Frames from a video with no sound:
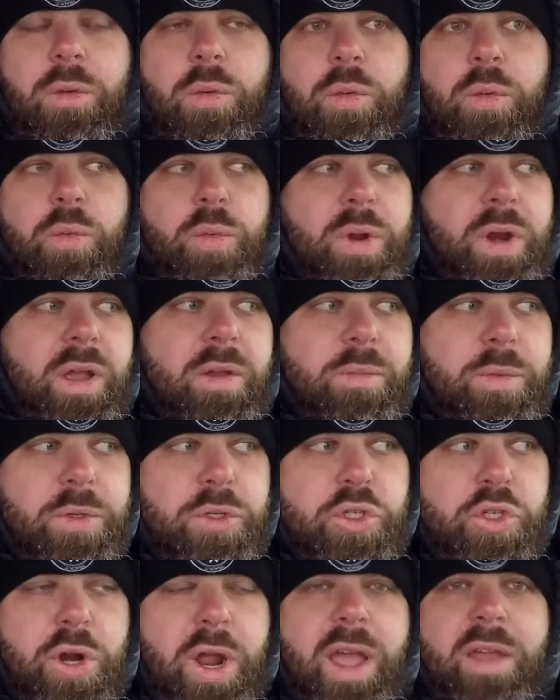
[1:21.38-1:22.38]
when I've been
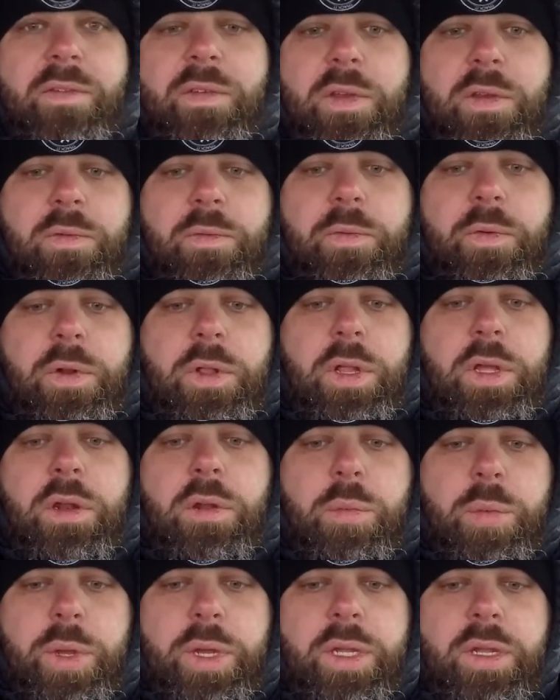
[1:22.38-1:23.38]
driving for a little
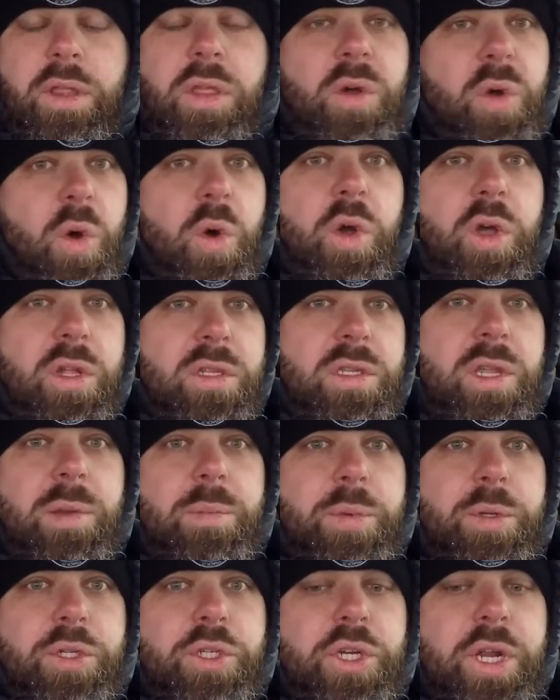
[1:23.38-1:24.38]
bit, the oil
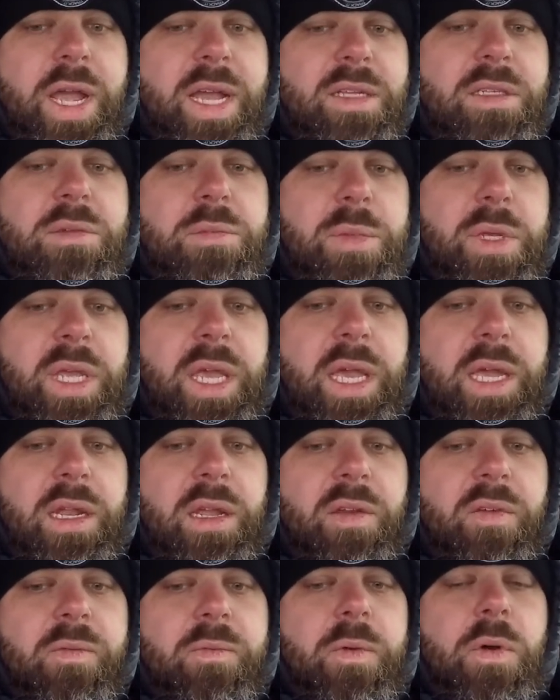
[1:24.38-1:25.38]
temperature hasn't been
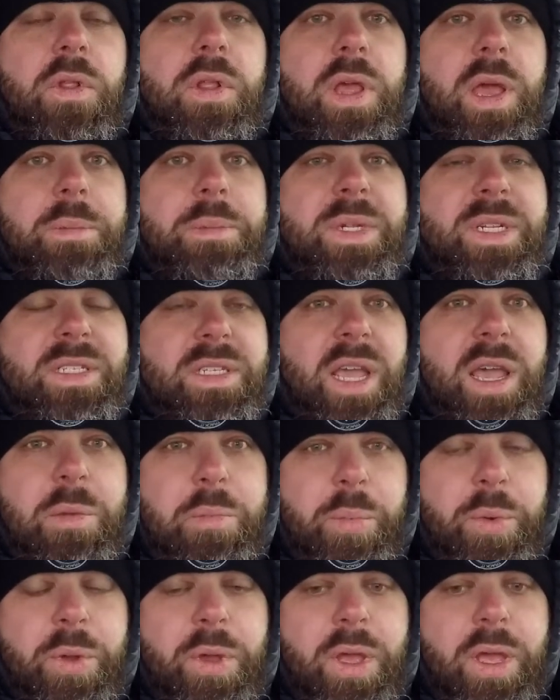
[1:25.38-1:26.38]
getting fully up to temp,
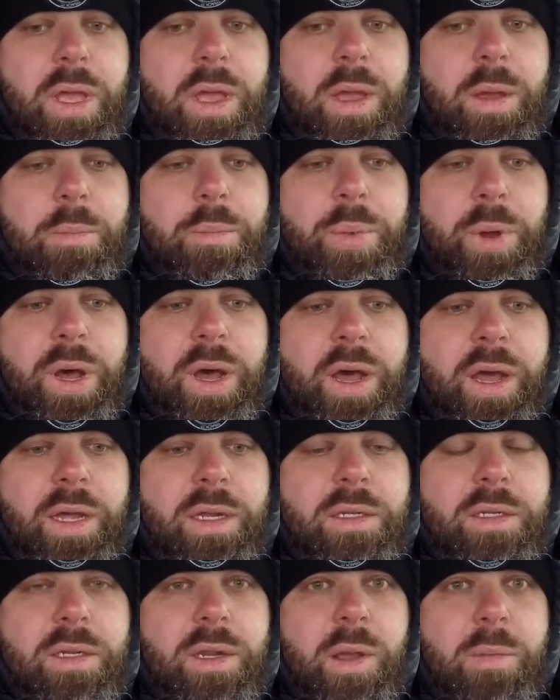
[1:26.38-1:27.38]

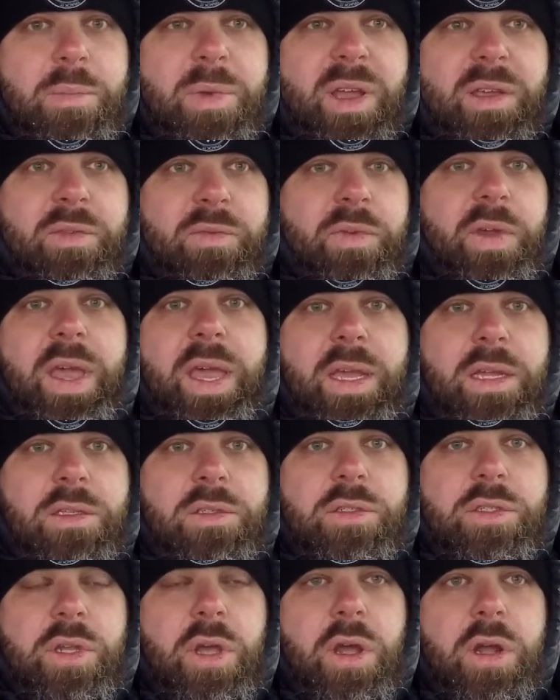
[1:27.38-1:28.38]
but my
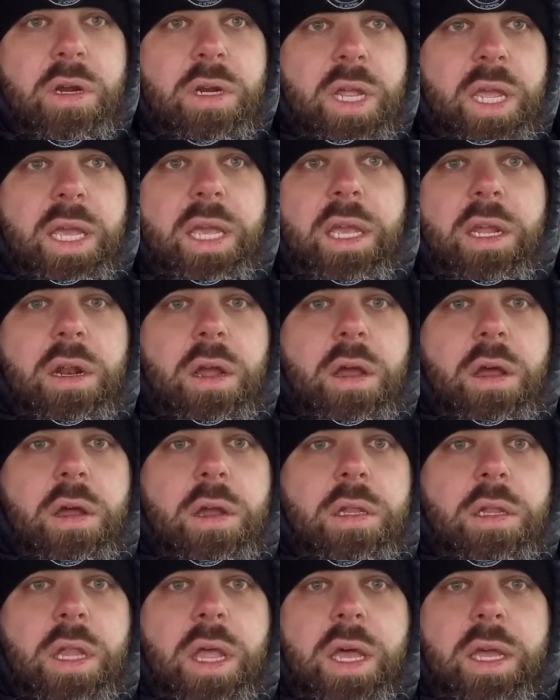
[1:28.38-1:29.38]
fans are kicking
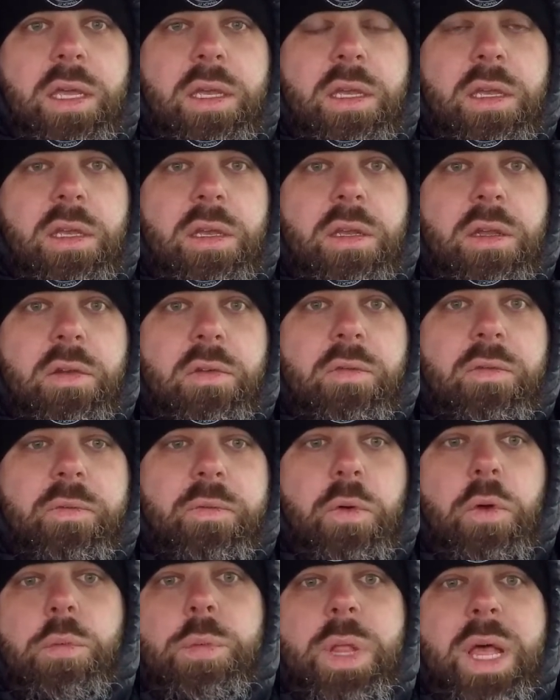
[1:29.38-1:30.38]
on like
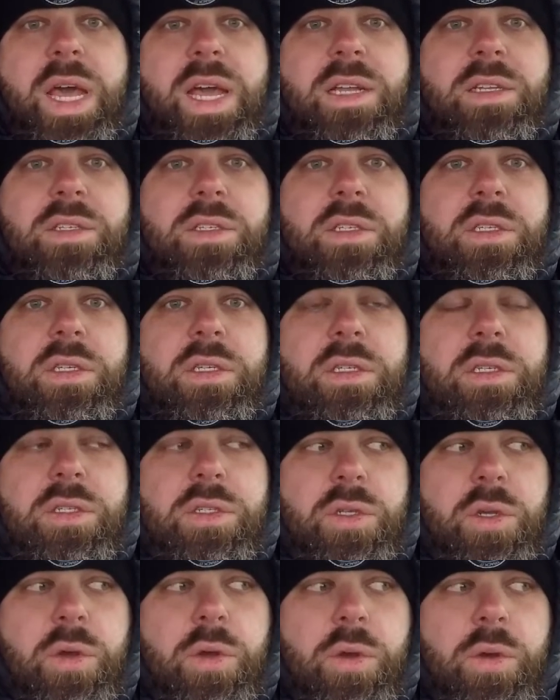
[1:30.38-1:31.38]
full blast.
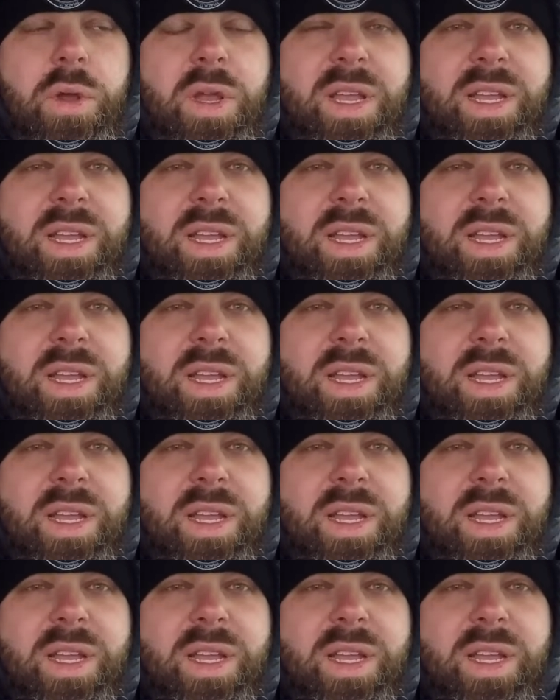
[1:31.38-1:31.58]
So